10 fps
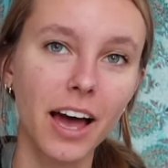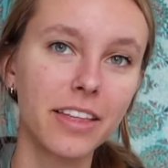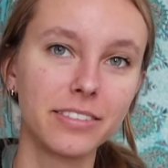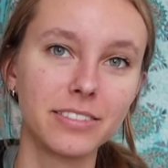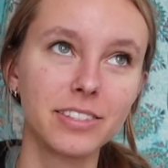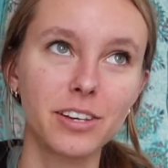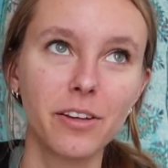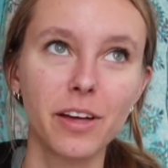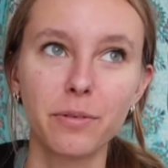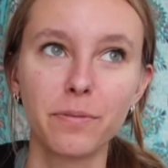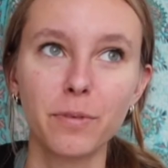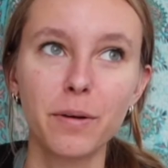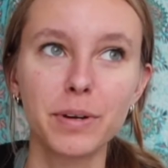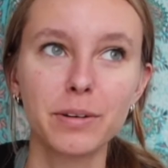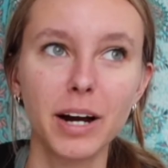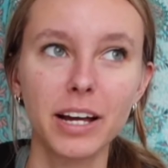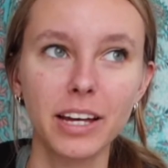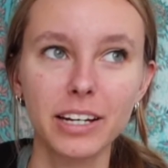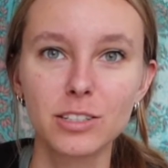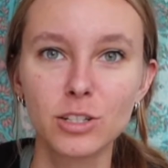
and so they want me to write like